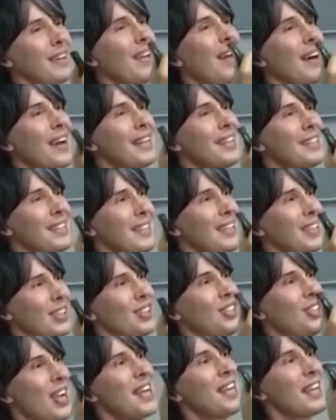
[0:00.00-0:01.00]
Light is
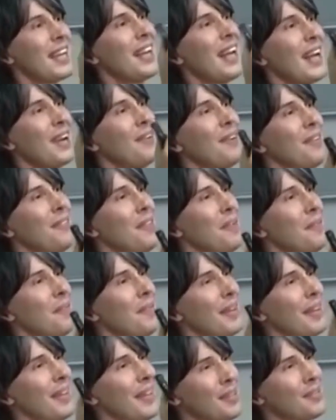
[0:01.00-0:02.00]
shaken out of them.
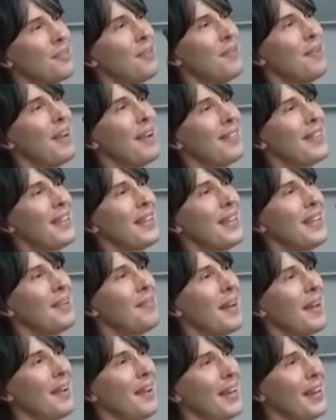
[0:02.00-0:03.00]
That's one way of thinking
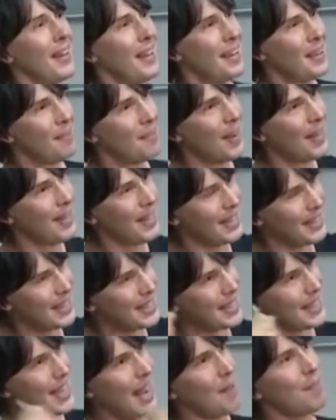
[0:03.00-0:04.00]
about it, by this
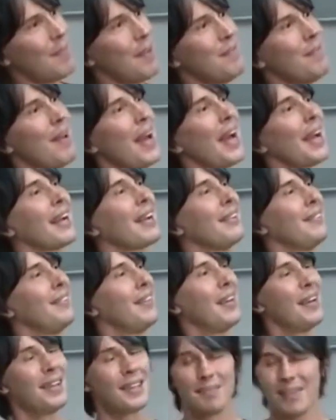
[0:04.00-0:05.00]
snapping back of
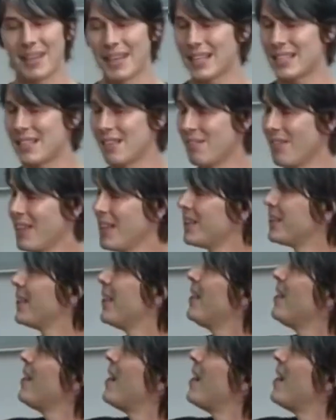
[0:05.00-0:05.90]
the Earth's magnetic field.